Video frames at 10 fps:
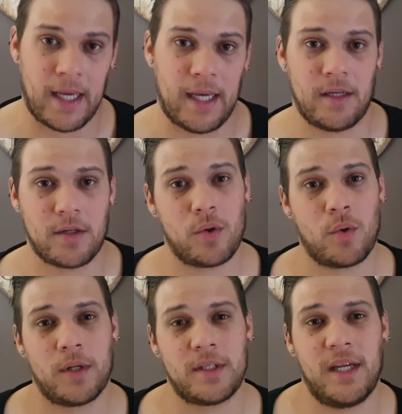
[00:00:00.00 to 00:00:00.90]

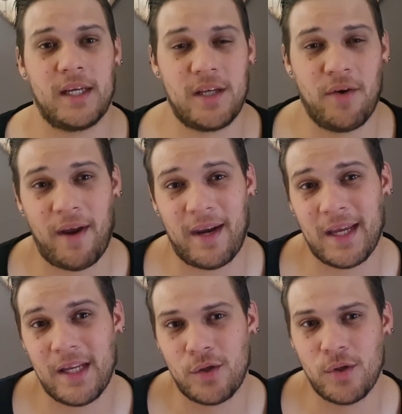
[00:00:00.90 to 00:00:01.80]
Deshaun Watson actually
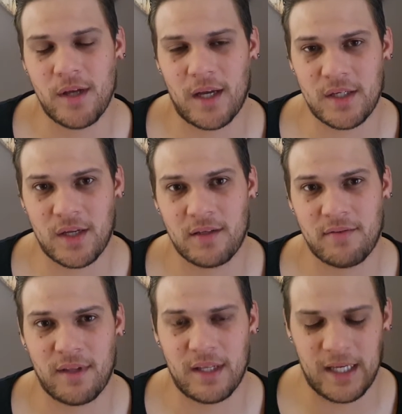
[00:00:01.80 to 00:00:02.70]
running in two touchdowns
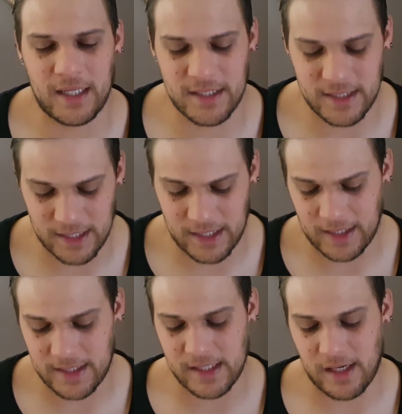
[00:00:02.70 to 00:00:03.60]
for the Texans. The
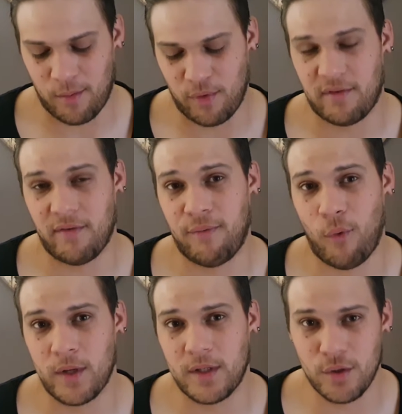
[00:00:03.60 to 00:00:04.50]
Texans now move to
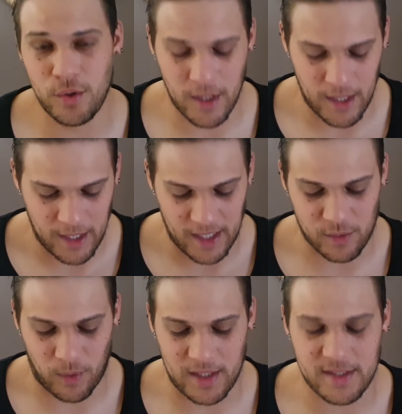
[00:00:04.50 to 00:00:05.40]
4-2,
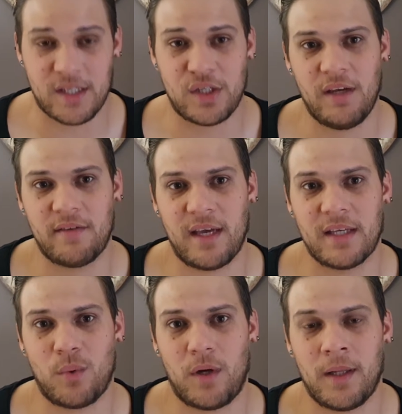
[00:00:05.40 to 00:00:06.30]
as well as the Chiefs
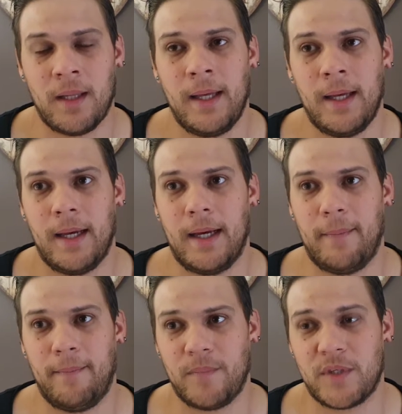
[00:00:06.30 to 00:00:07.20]
as well.
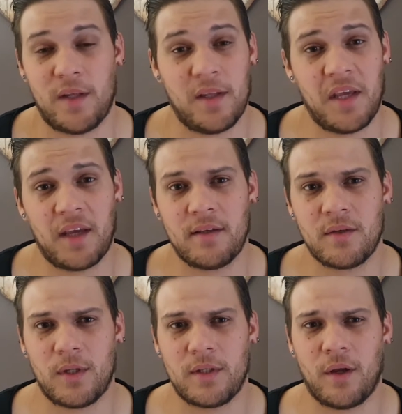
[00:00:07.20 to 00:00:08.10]
So the
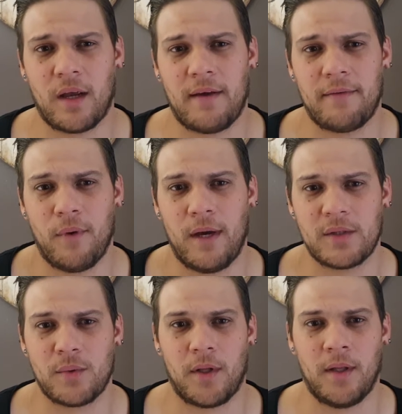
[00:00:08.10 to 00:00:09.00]
Texans one to look out for
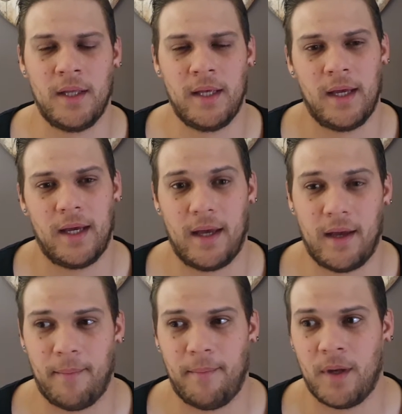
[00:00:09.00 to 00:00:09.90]
as well,
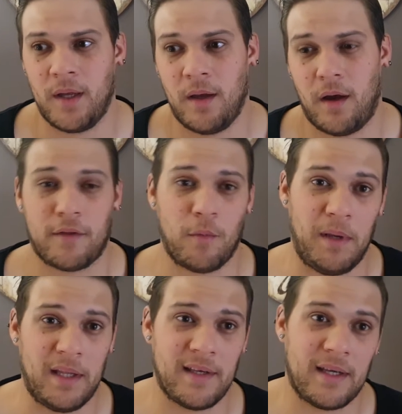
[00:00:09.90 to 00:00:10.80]
after
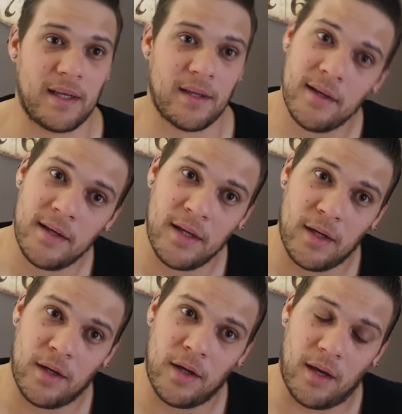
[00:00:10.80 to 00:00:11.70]
beating
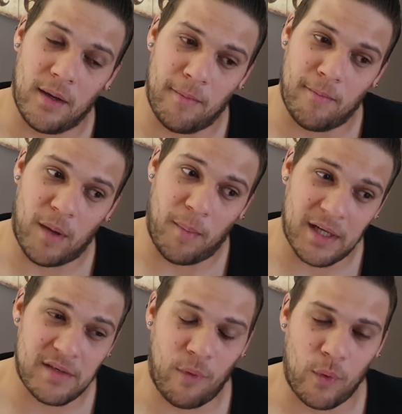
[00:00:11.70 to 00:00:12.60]
a
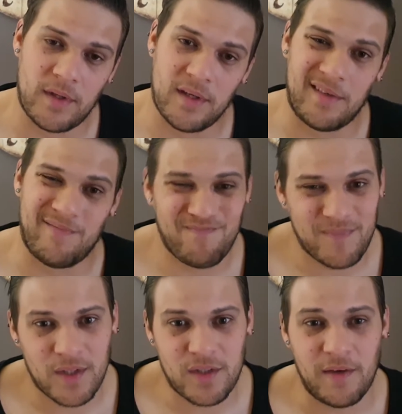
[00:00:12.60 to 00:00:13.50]
much vaunted
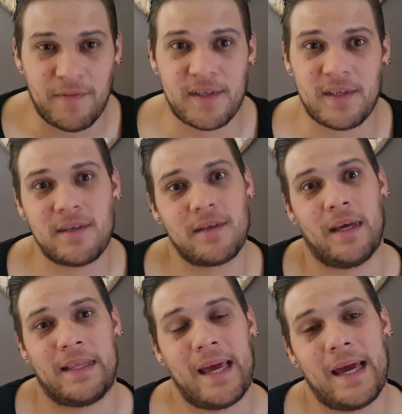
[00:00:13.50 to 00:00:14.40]
Chiefs
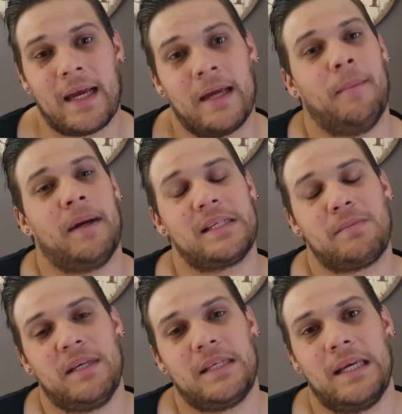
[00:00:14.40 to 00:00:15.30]
attack. Must
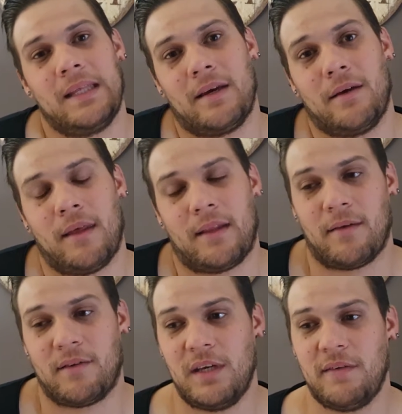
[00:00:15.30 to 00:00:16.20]
be said though that
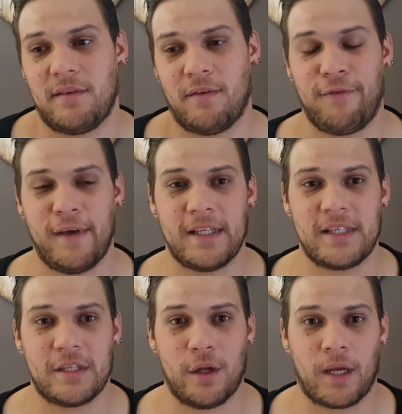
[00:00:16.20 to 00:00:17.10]
the Chiefs
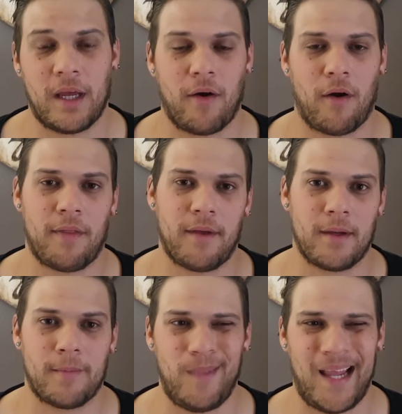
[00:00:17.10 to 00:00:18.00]
defense is looking
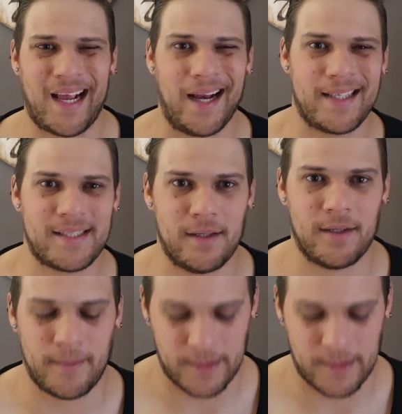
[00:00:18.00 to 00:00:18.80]
rather lackluster.